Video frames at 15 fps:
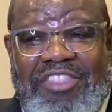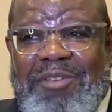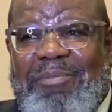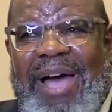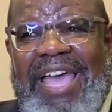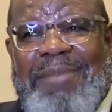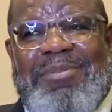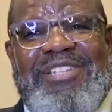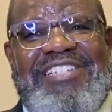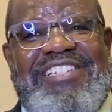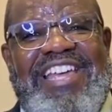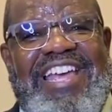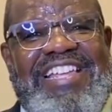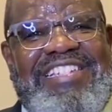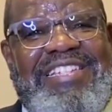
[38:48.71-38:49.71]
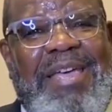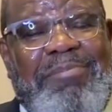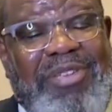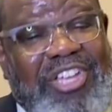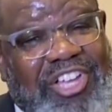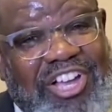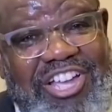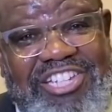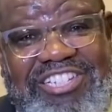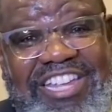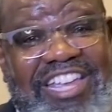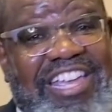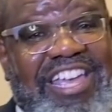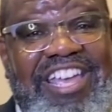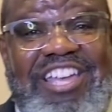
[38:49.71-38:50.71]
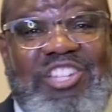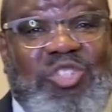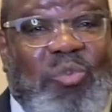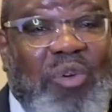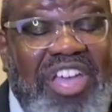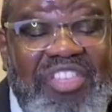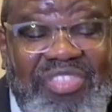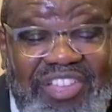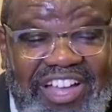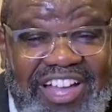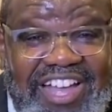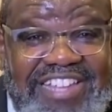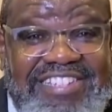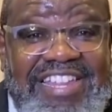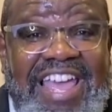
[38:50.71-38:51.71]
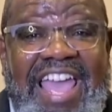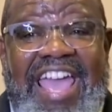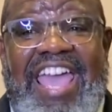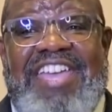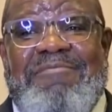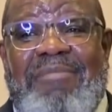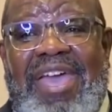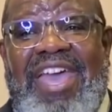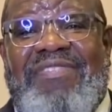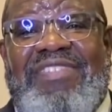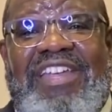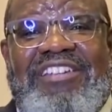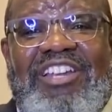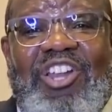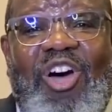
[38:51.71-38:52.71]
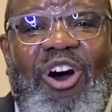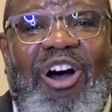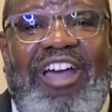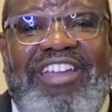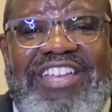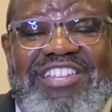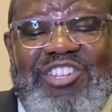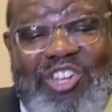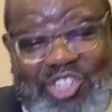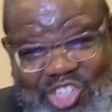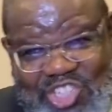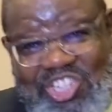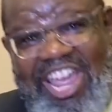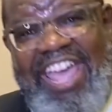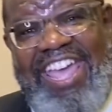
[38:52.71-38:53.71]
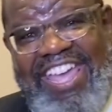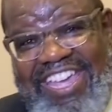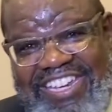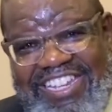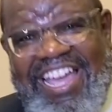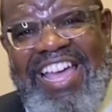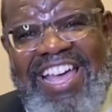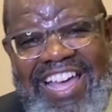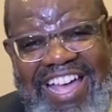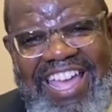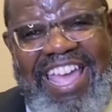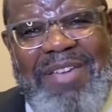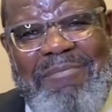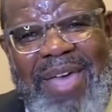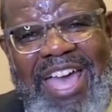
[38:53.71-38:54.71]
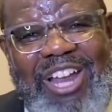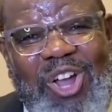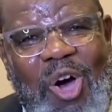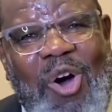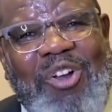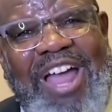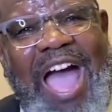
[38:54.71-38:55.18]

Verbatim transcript: The Bible says that because he is with us, amen, that the Lord is a shade, amen, on